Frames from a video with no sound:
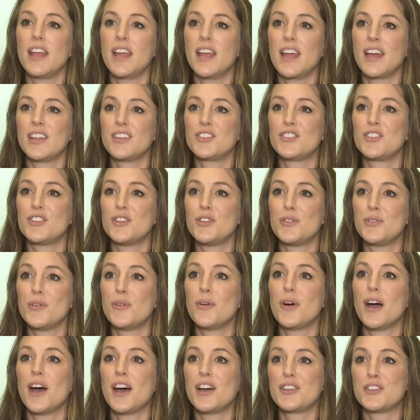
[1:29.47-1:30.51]
and
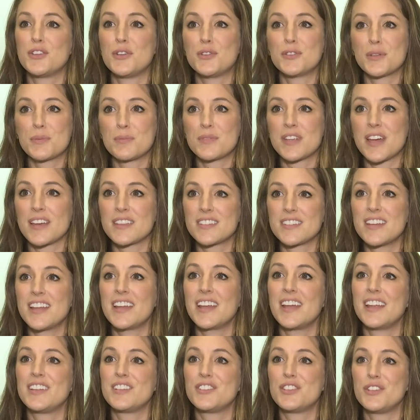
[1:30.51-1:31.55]
to do some
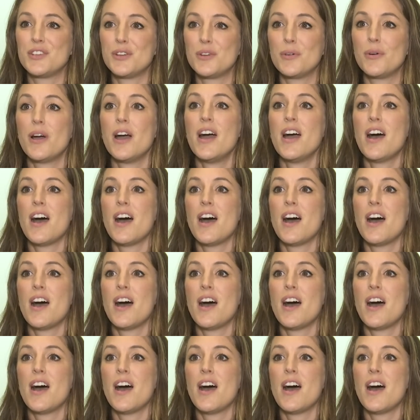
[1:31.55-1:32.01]
testing and to